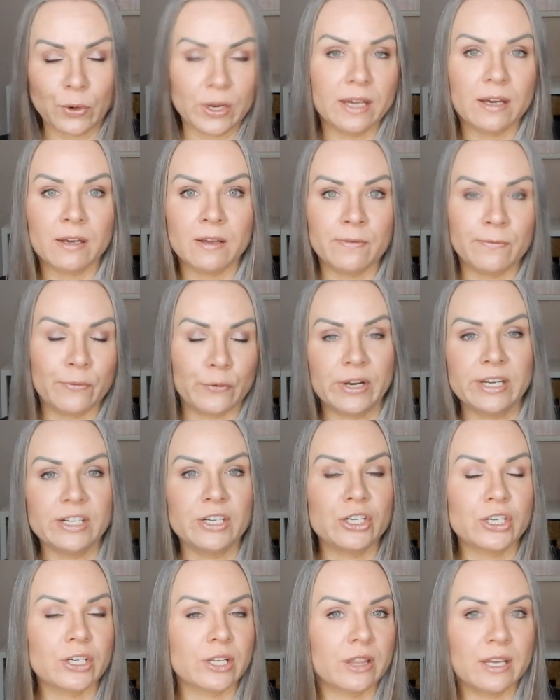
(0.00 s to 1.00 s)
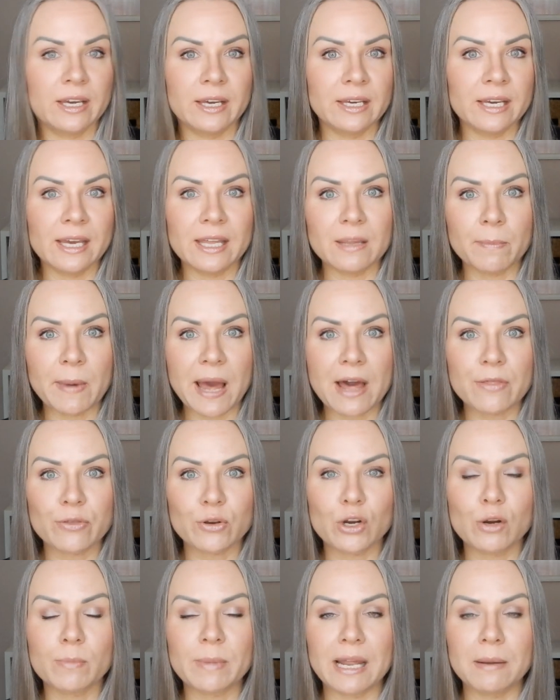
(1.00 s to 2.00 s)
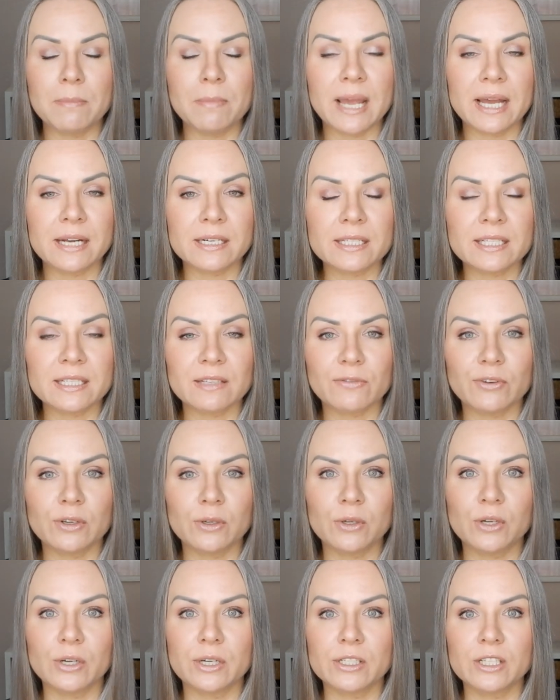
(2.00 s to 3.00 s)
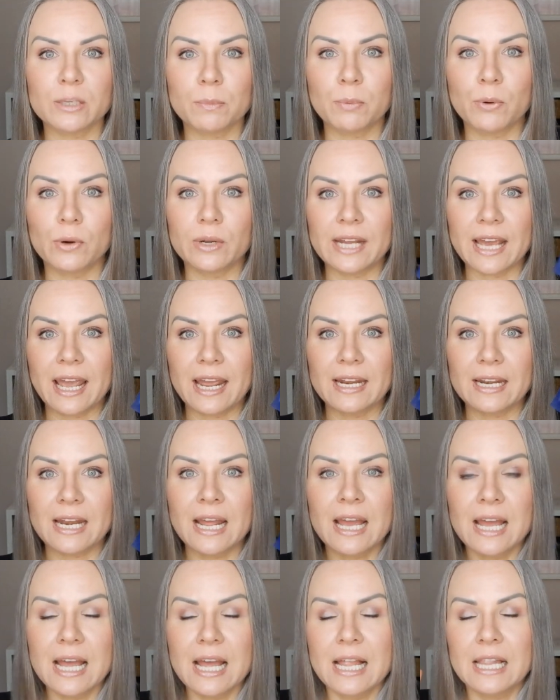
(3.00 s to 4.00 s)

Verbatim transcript: Freya fridge thing in the bathroom and man does it feel good to put in